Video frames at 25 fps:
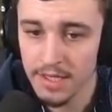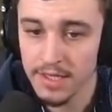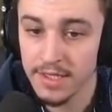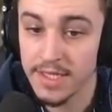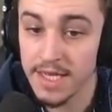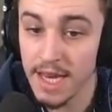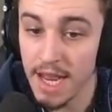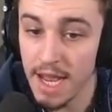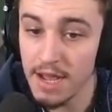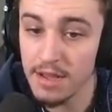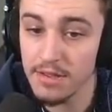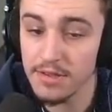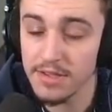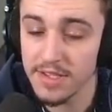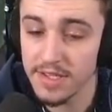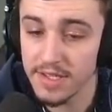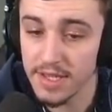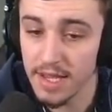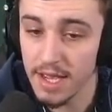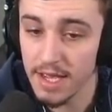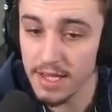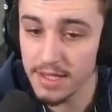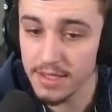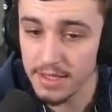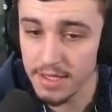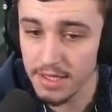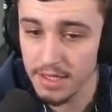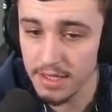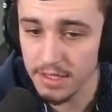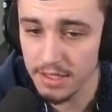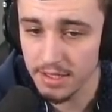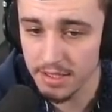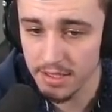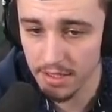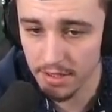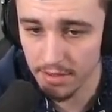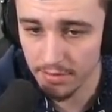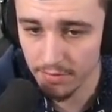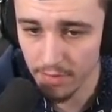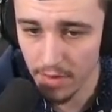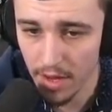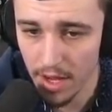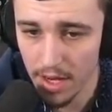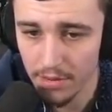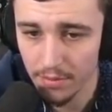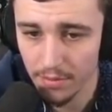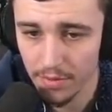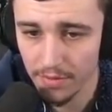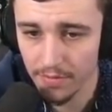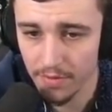Downstairs here, just to the
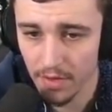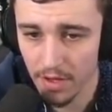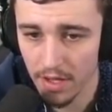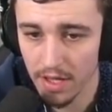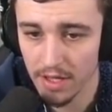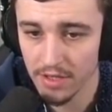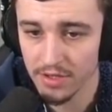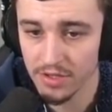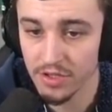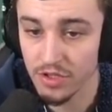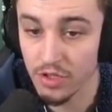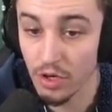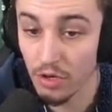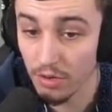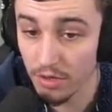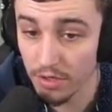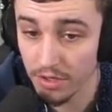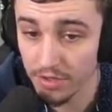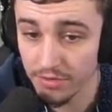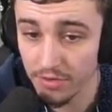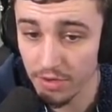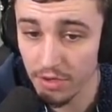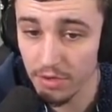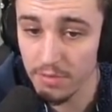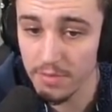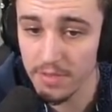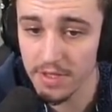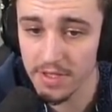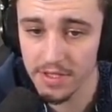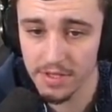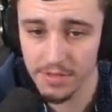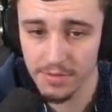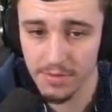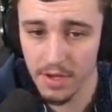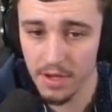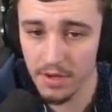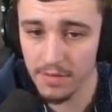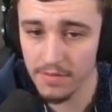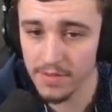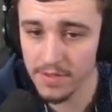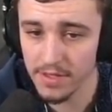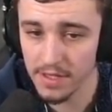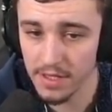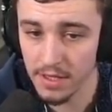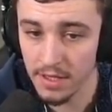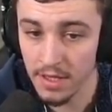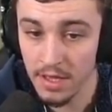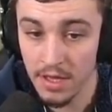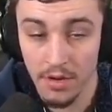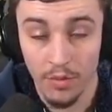right, we've got our storage room. This is where,
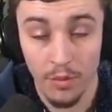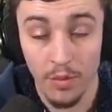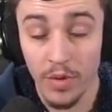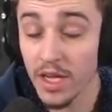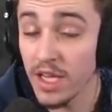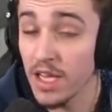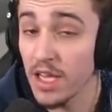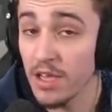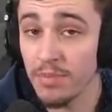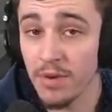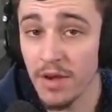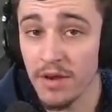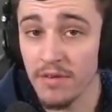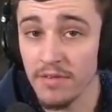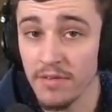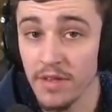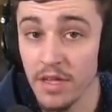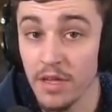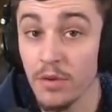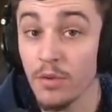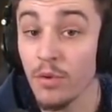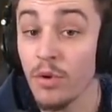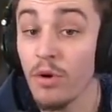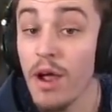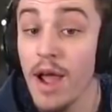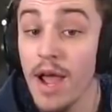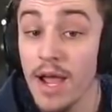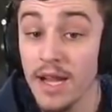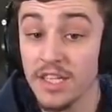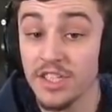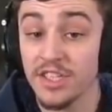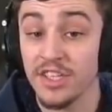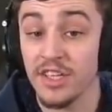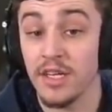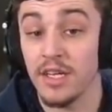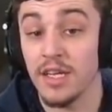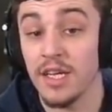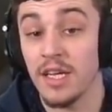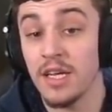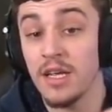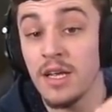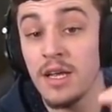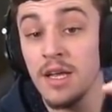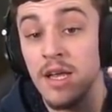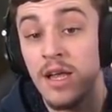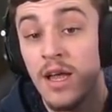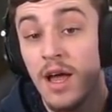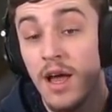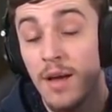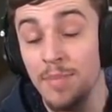obviously, we keep everything. We're actually
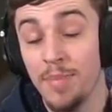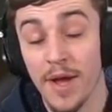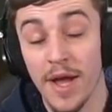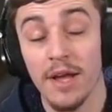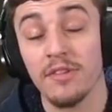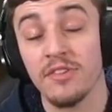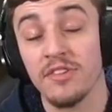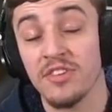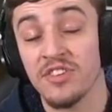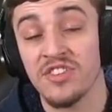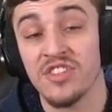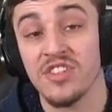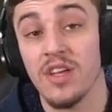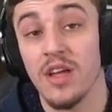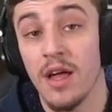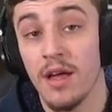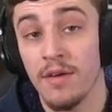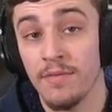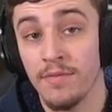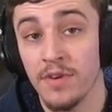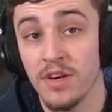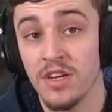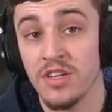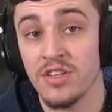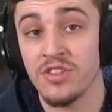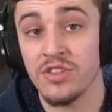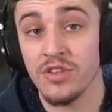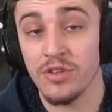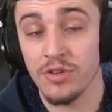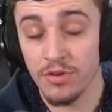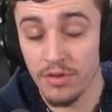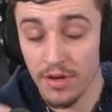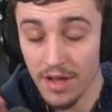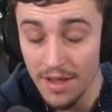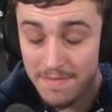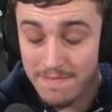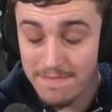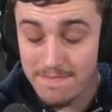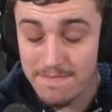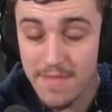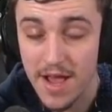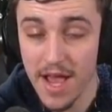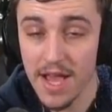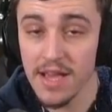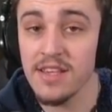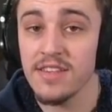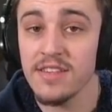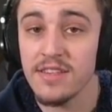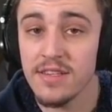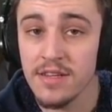about to start very soon a
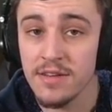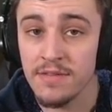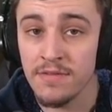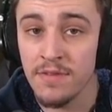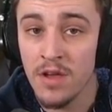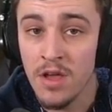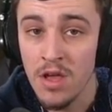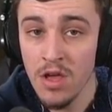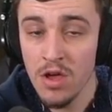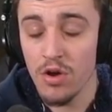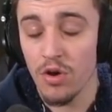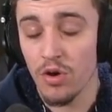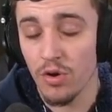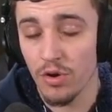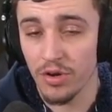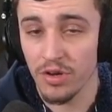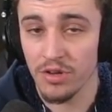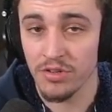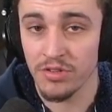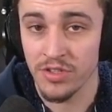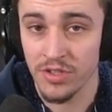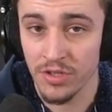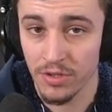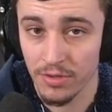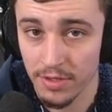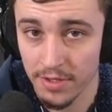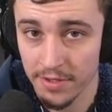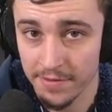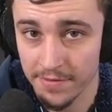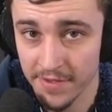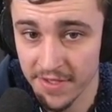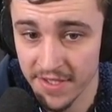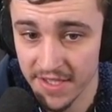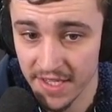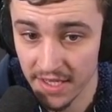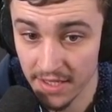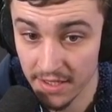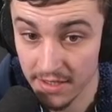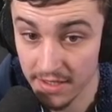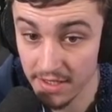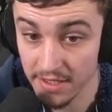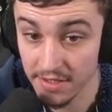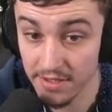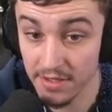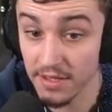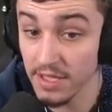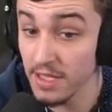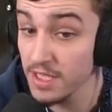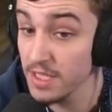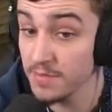massive auto storage facility.
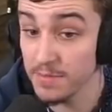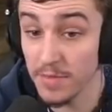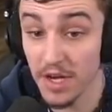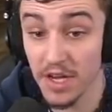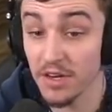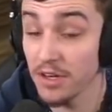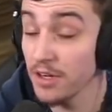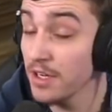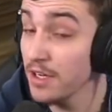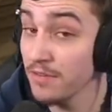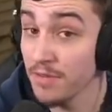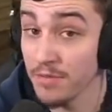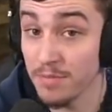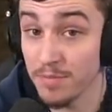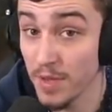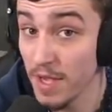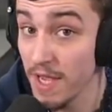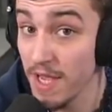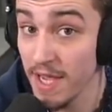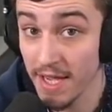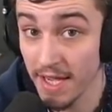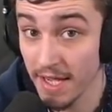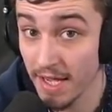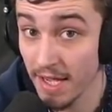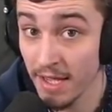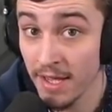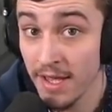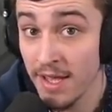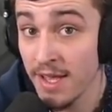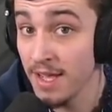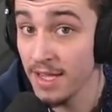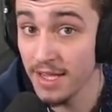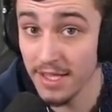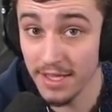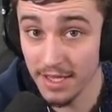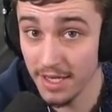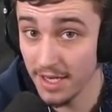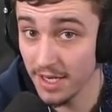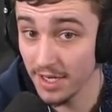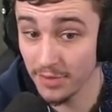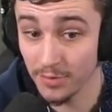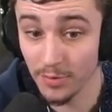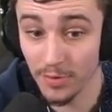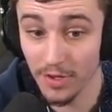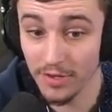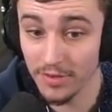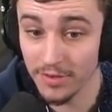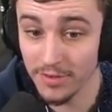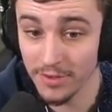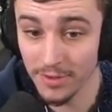So this might not even be here in the next
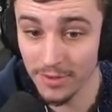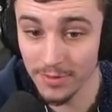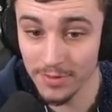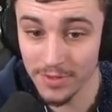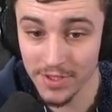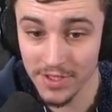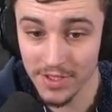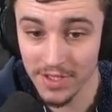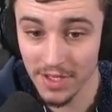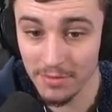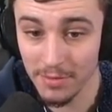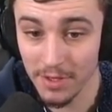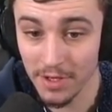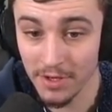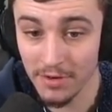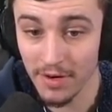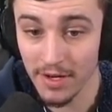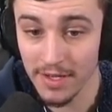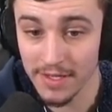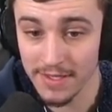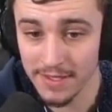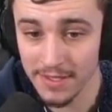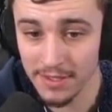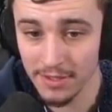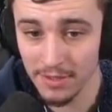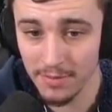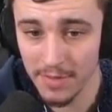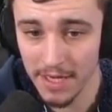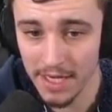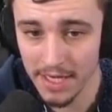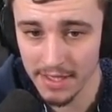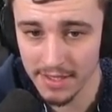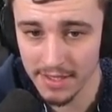world tour, which is going to be crazy to look back and